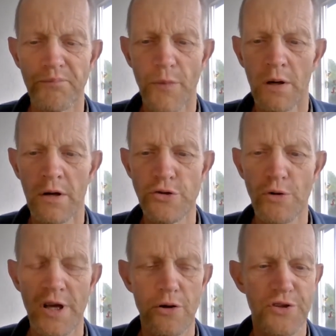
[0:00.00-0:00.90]
You
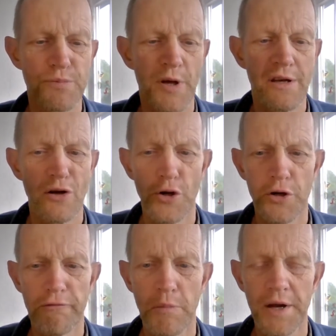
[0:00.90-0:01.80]
cannot spend a lot
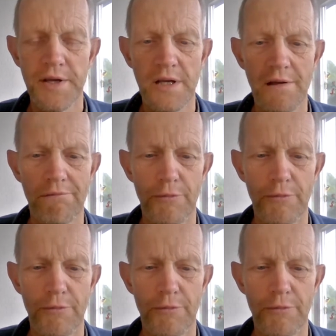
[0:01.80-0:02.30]
of money,